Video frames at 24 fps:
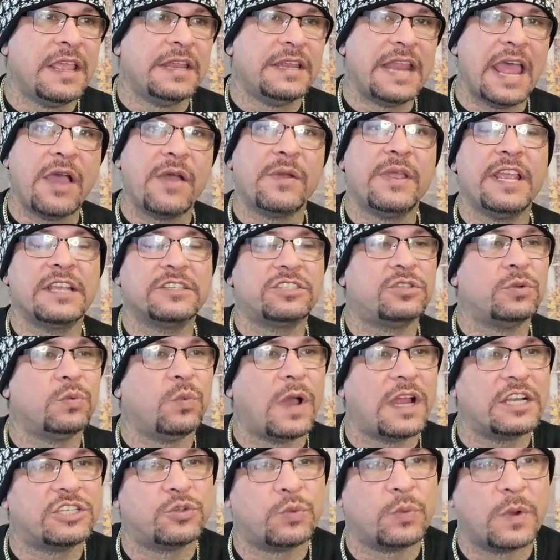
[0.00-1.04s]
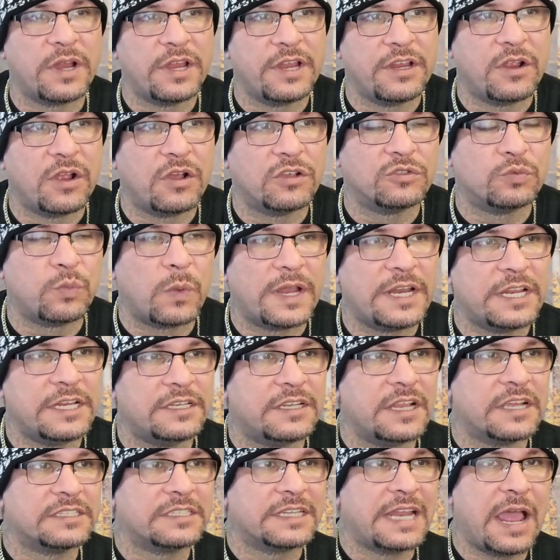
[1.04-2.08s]
Now he has to watch where he goes, what he
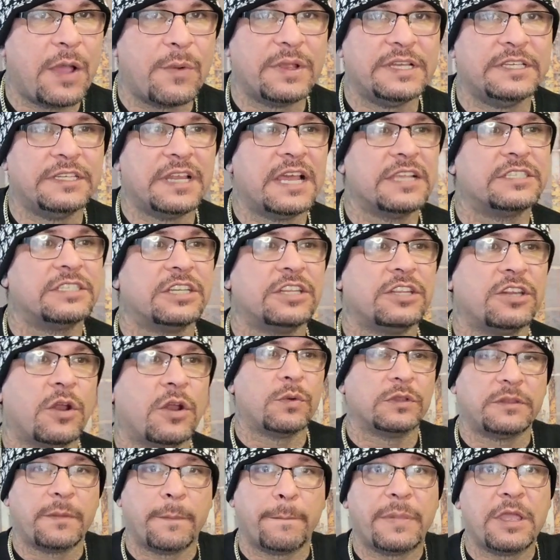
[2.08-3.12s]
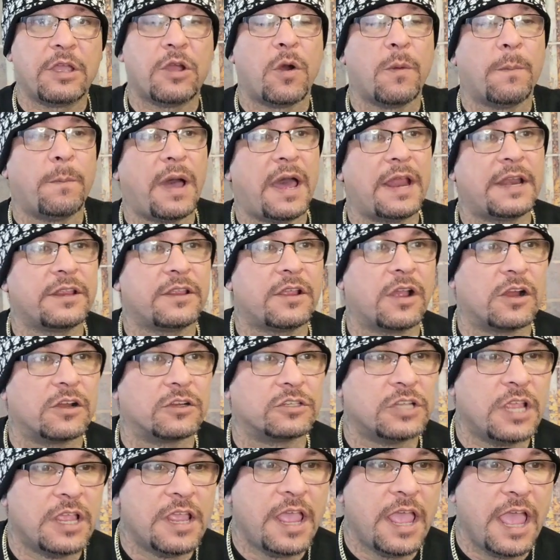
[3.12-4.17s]
does, and how he does it, with them big old
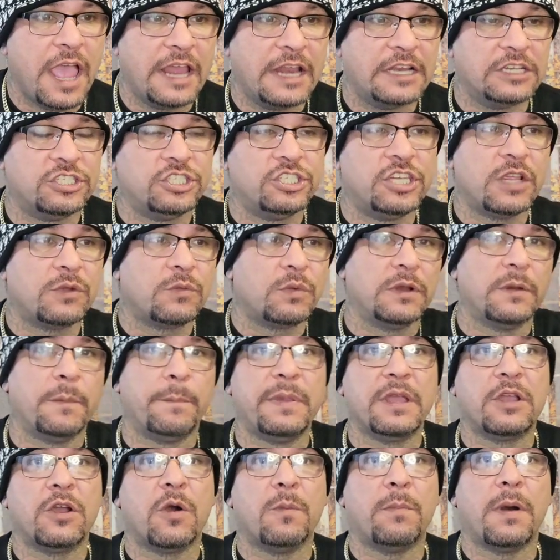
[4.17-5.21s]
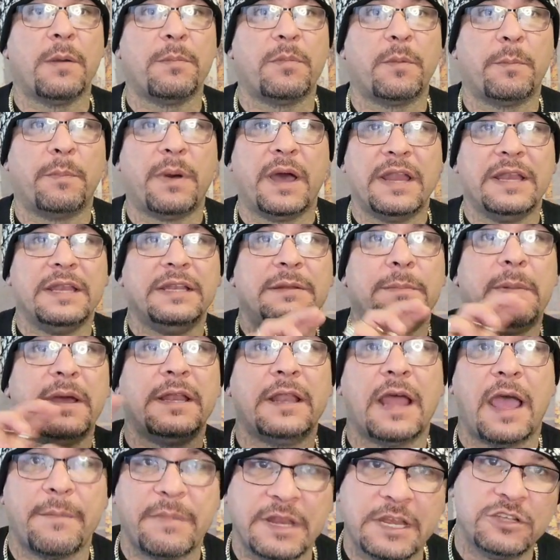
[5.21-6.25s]
bodyguards and his chick with a big old bubble butt.
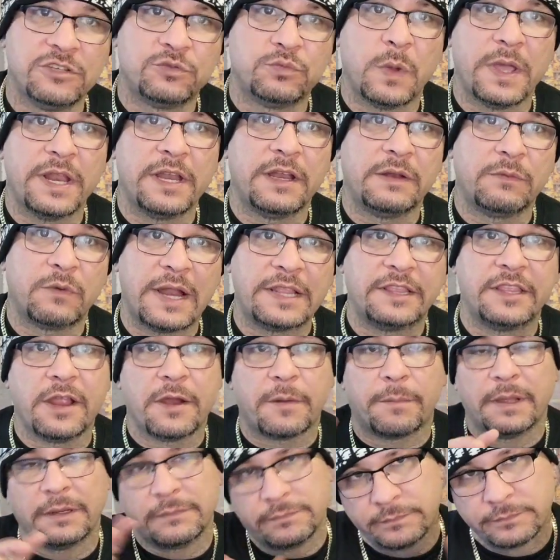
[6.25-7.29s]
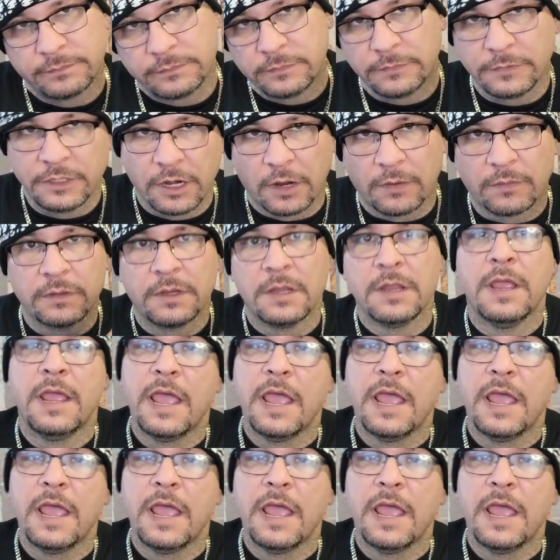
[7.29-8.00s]
But, I mean, he's winning right there, but, you know.